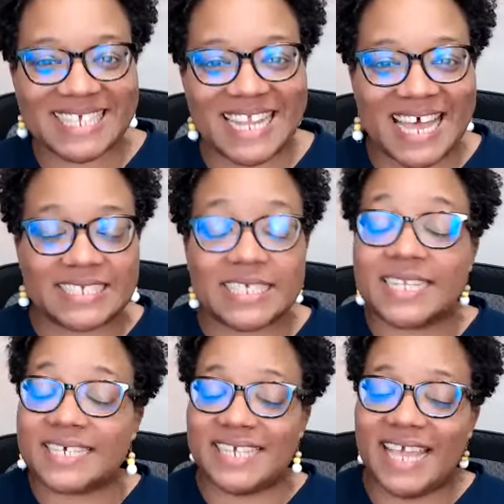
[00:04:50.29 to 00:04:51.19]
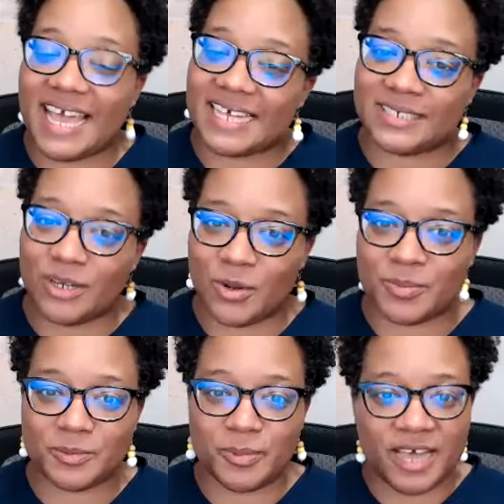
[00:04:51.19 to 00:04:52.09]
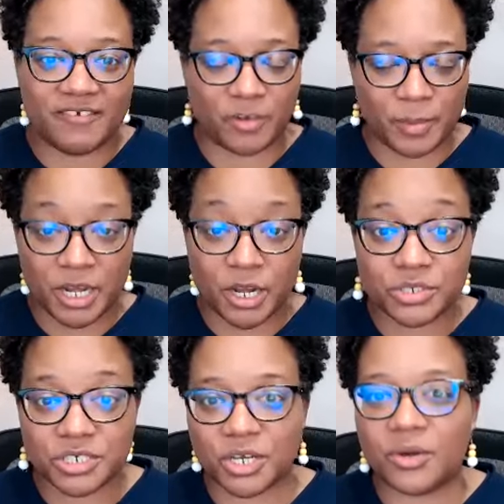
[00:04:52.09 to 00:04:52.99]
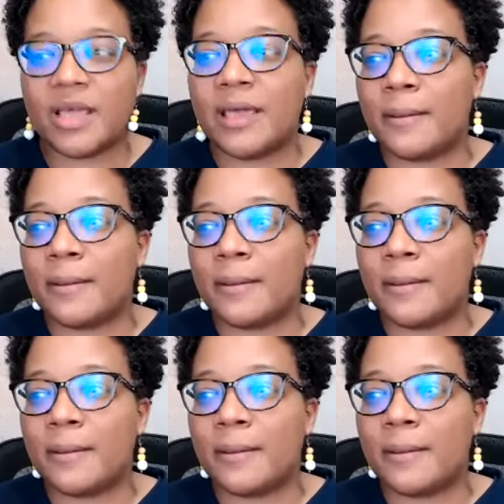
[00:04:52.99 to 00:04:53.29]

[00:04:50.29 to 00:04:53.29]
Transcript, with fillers: class unless he has an open spot from a no-show.